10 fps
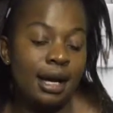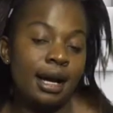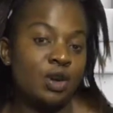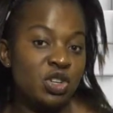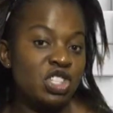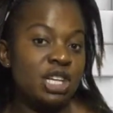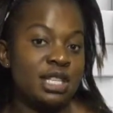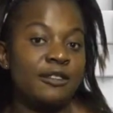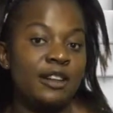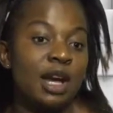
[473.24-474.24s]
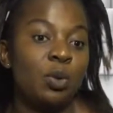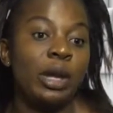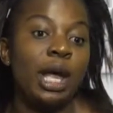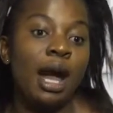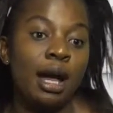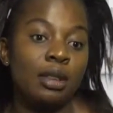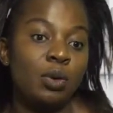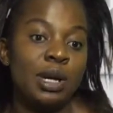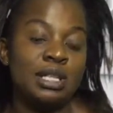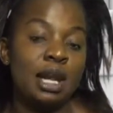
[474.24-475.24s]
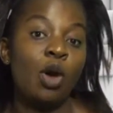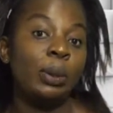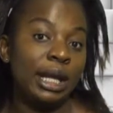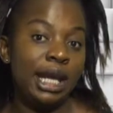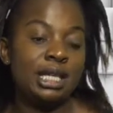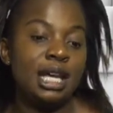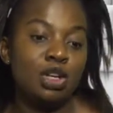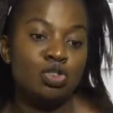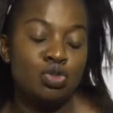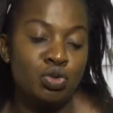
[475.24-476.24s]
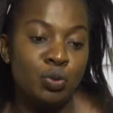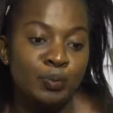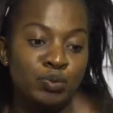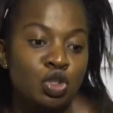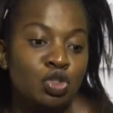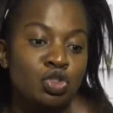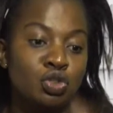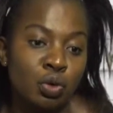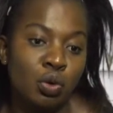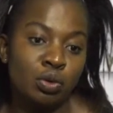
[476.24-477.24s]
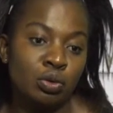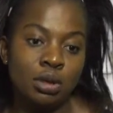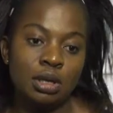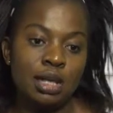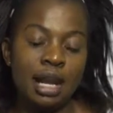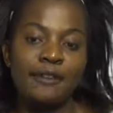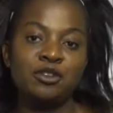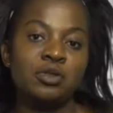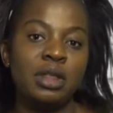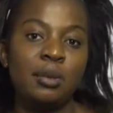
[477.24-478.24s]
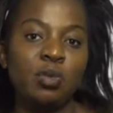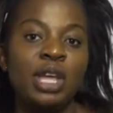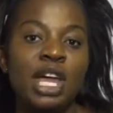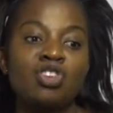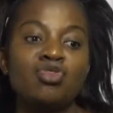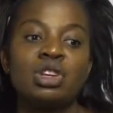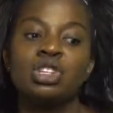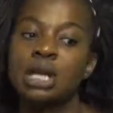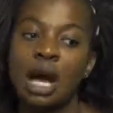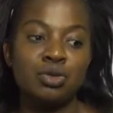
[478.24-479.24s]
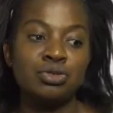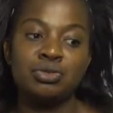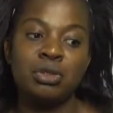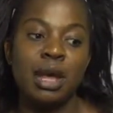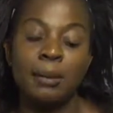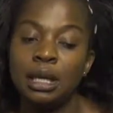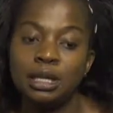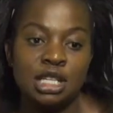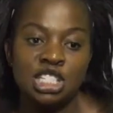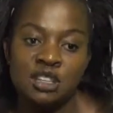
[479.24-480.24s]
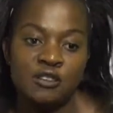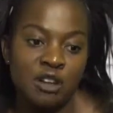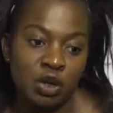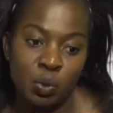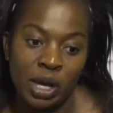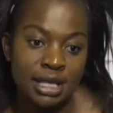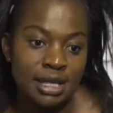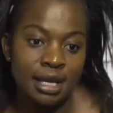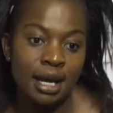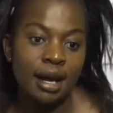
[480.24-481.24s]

are Christians. I feel like we are the ones that are obligated to show love to them. We can reach out to them in different ways.